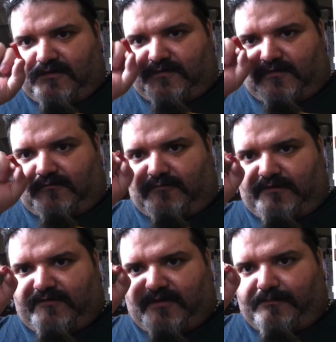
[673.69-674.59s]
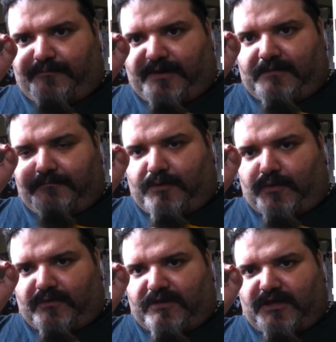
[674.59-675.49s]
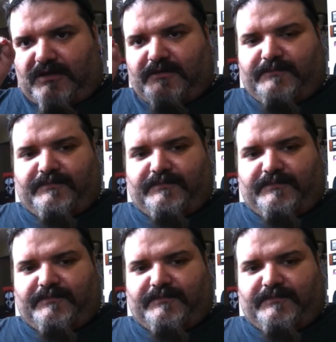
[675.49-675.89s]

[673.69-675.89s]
It's a little reset button poker thingy.